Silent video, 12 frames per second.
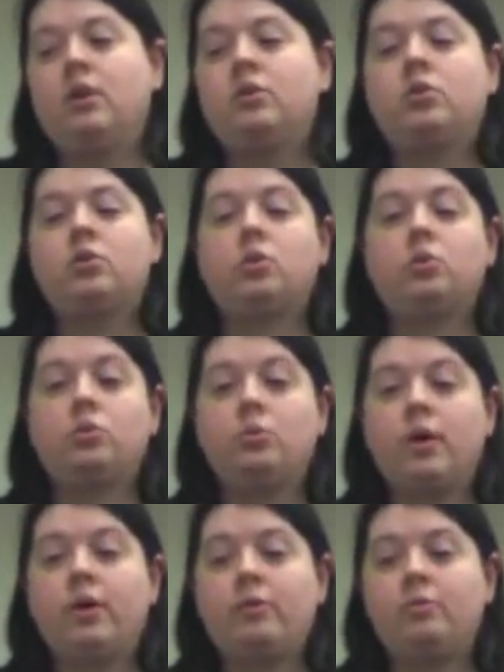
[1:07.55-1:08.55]
So you
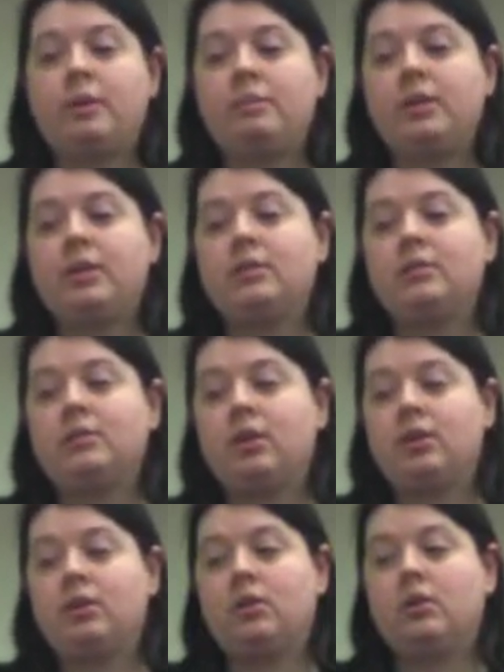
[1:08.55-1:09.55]
want to remember to
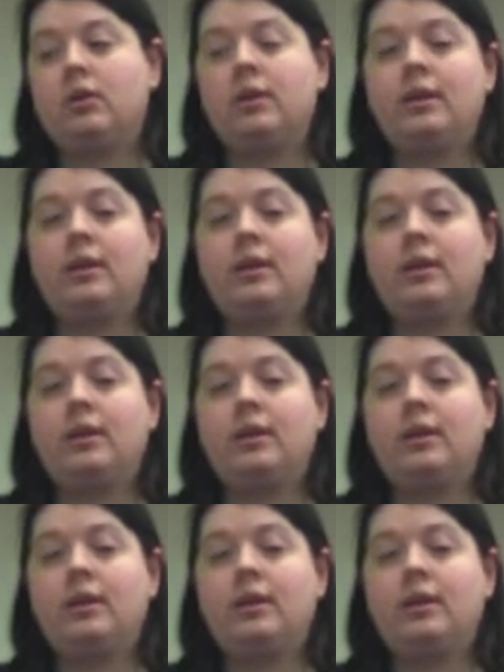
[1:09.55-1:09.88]
consider